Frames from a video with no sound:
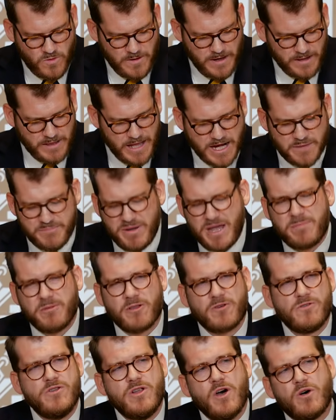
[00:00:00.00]
a lot of
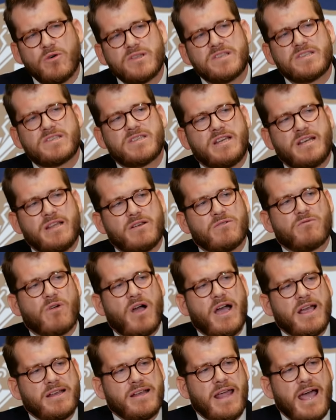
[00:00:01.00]
people are noticing it
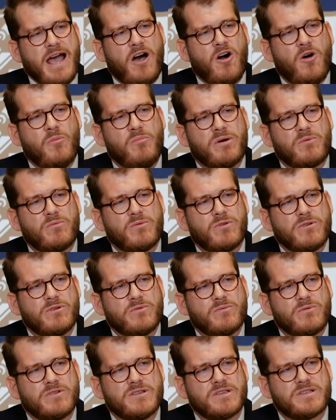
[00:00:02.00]
right now, but we're,
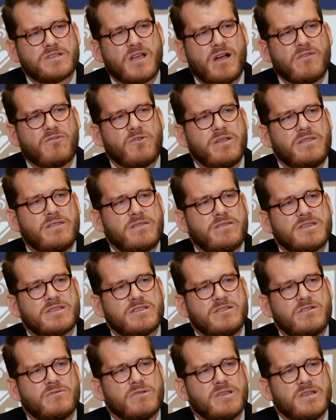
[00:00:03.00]
we're discovering that
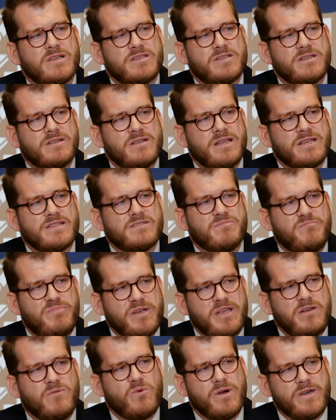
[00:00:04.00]
this new religion has
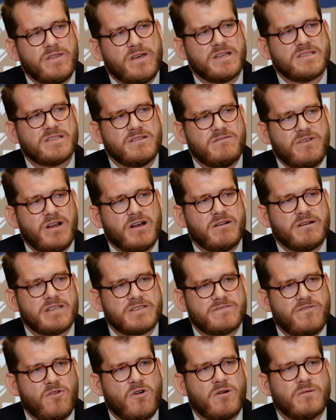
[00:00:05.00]
been with us in
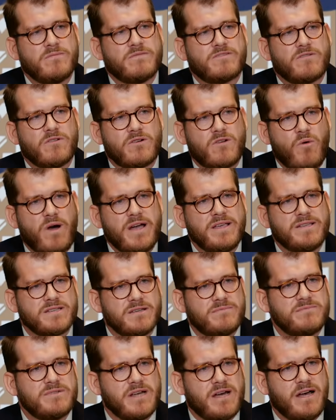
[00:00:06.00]
various forms for quite
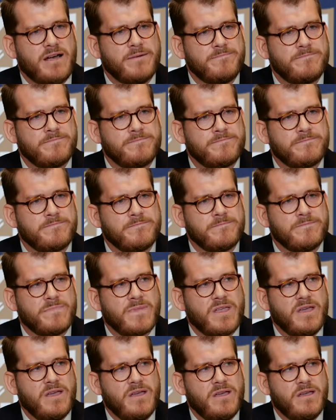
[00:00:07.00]
some time.
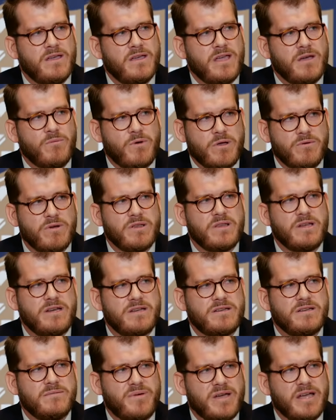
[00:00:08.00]
And we really
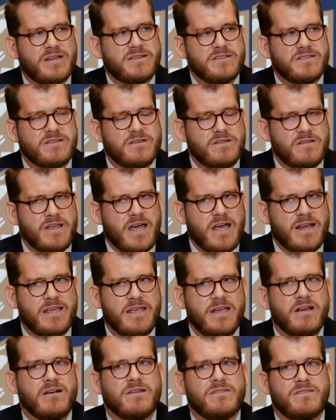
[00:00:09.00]
need to pay attention to that
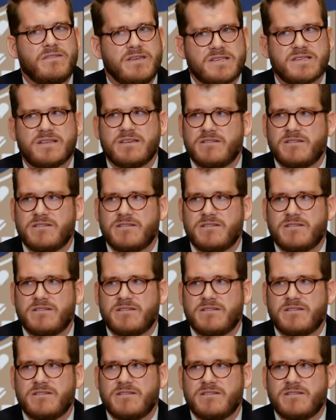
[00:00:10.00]
here at this